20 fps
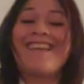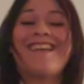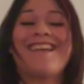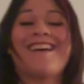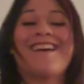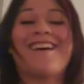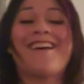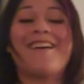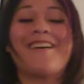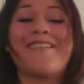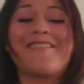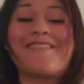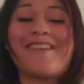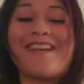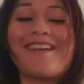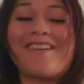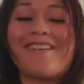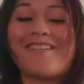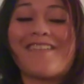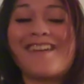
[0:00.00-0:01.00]
All
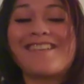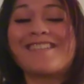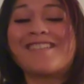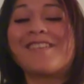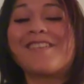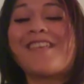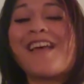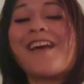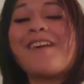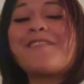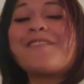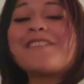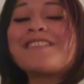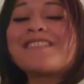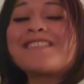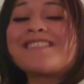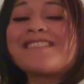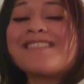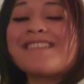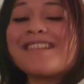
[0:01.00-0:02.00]
right. So that
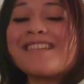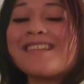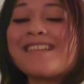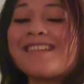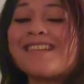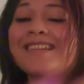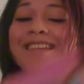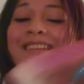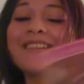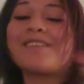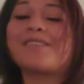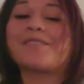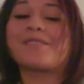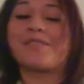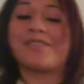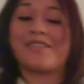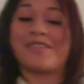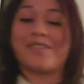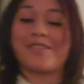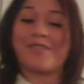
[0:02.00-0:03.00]
was the
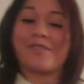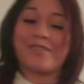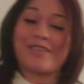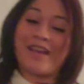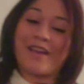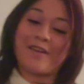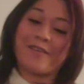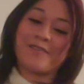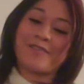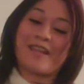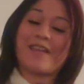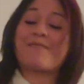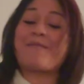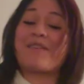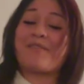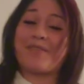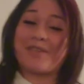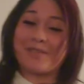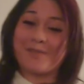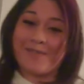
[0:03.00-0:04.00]
traditional tarot deck,
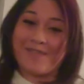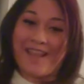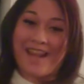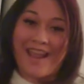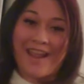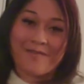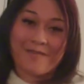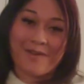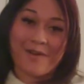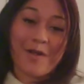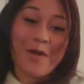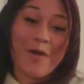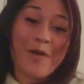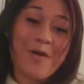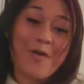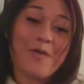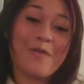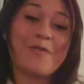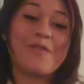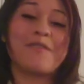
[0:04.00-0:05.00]
my first one that I ever
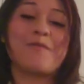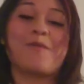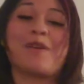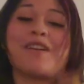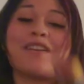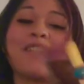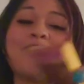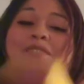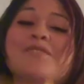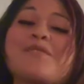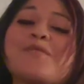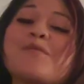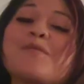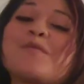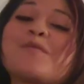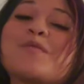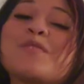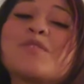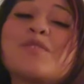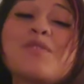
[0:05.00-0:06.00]
owned. We're going to do
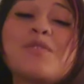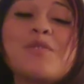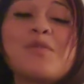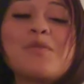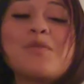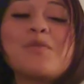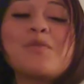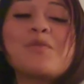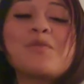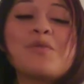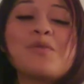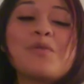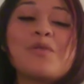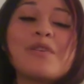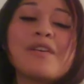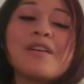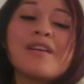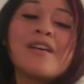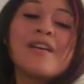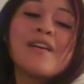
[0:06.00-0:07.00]
two,
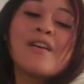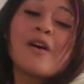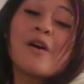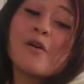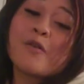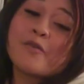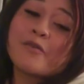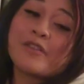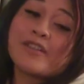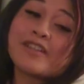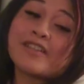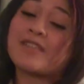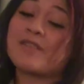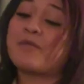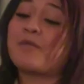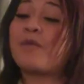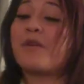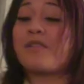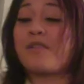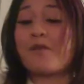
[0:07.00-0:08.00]
hopefully
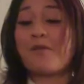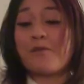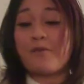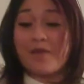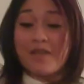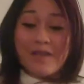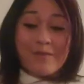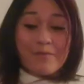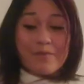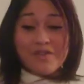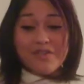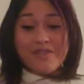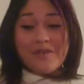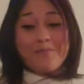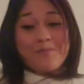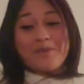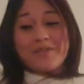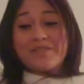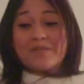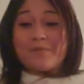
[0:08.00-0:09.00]
two, although if we get more
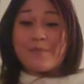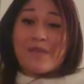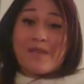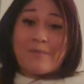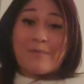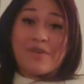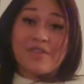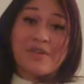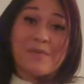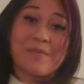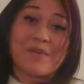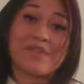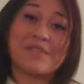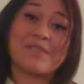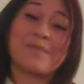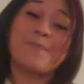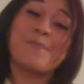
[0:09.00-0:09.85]
jumpers, we get more jumpers.